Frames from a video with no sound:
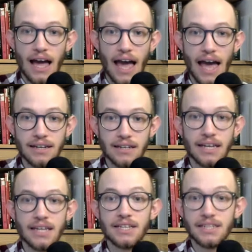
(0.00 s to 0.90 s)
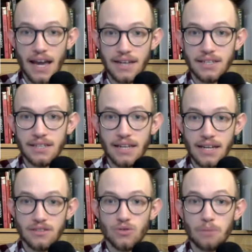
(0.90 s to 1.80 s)
and indicating
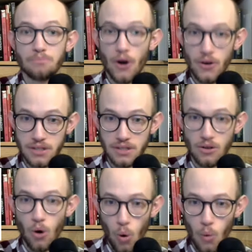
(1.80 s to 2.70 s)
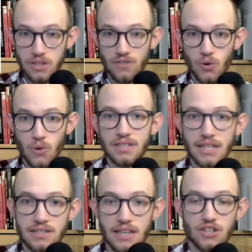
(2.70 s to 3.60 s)
it to the person, always, of course,
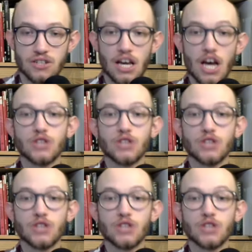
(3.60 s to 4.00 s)
in session.